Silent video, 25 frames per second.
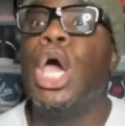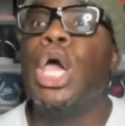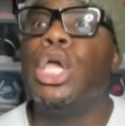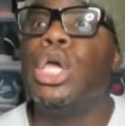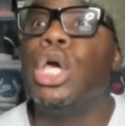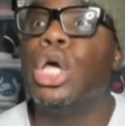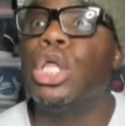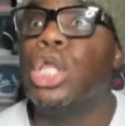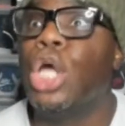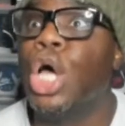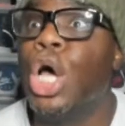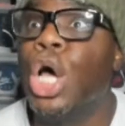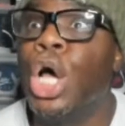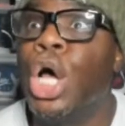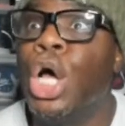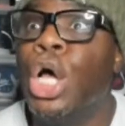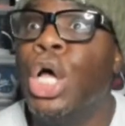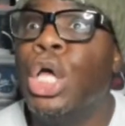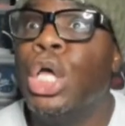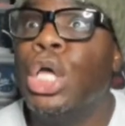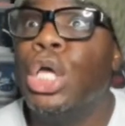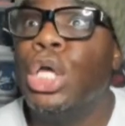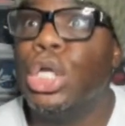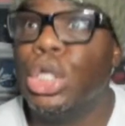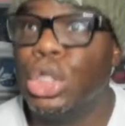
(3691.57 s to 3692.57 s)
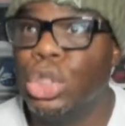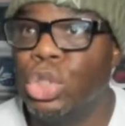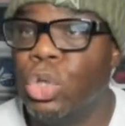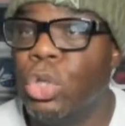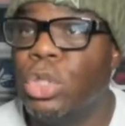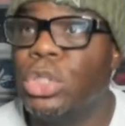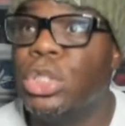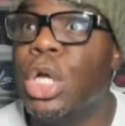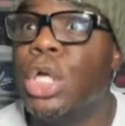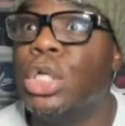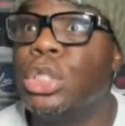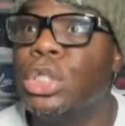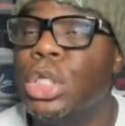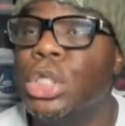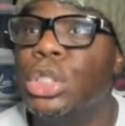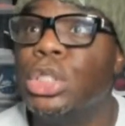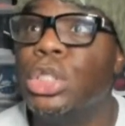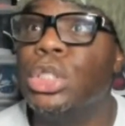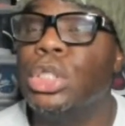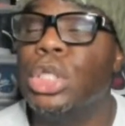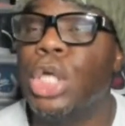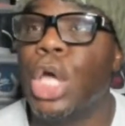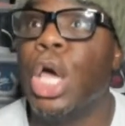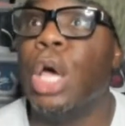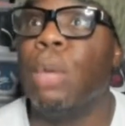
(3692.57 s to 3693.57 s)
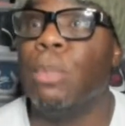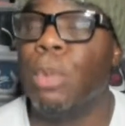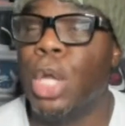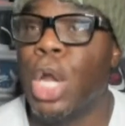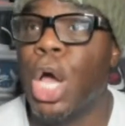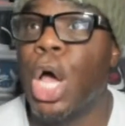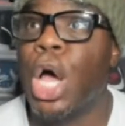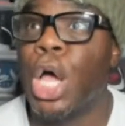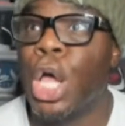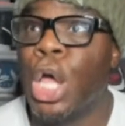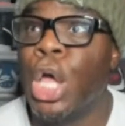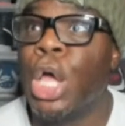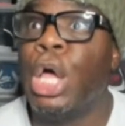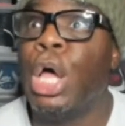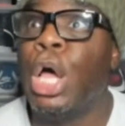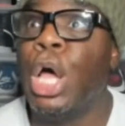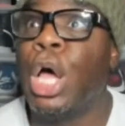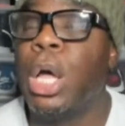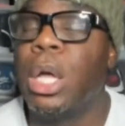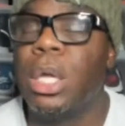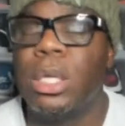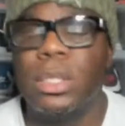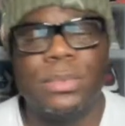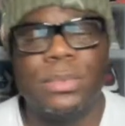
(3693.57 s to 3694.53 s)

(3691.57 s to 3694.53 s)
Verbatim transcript: hey, you got the uh, Georgetown sixes? Yeah, man. Uh, uh.